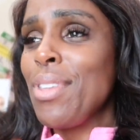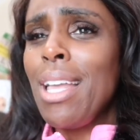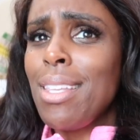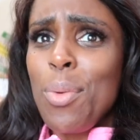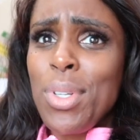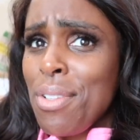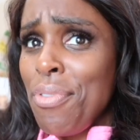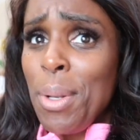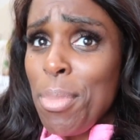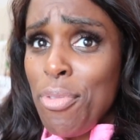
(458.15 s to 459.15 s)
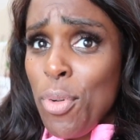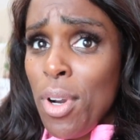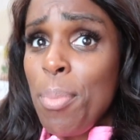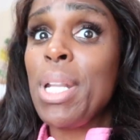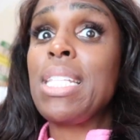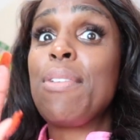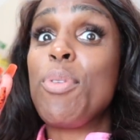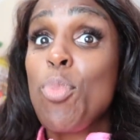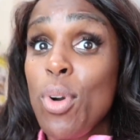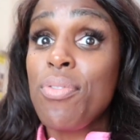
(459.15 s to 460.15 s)
Not that it wasn't fun before, but it's
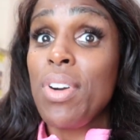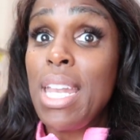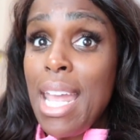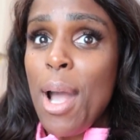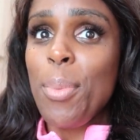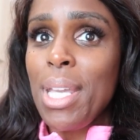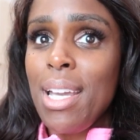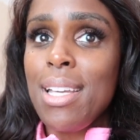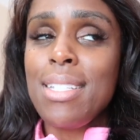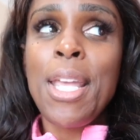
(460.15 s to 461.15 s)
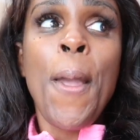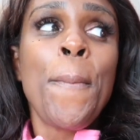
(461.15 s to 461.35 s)
even more fun now because